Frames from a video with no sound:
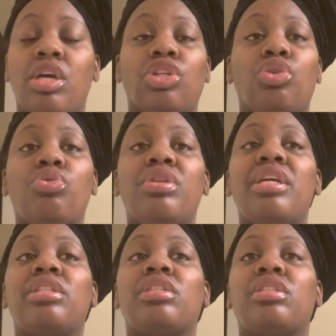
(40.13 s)
You
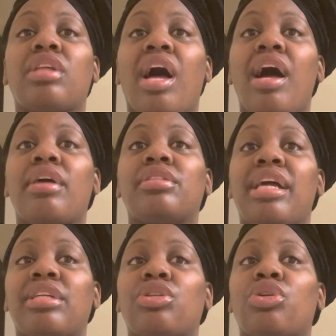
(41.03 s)
need to start
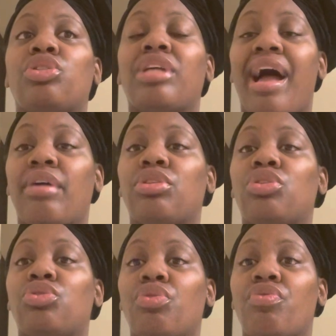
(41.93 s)
telling your child the
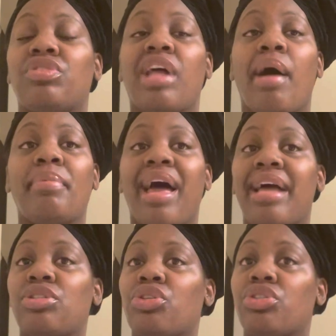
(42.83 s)
truth. Stop lying
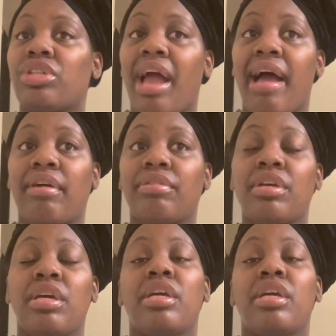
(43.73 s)
to your child.